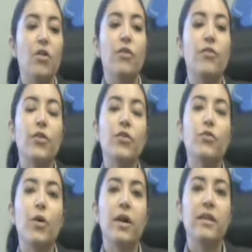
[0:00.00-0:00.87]
The
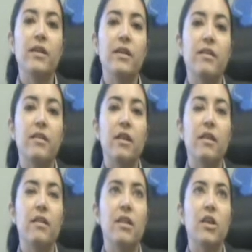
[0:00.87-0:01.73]
first one is
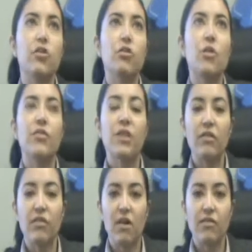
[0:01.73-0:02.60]
the issue of
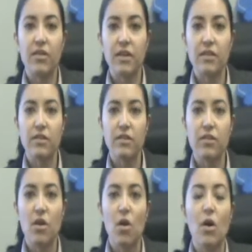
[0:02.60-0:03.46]
self-confidence.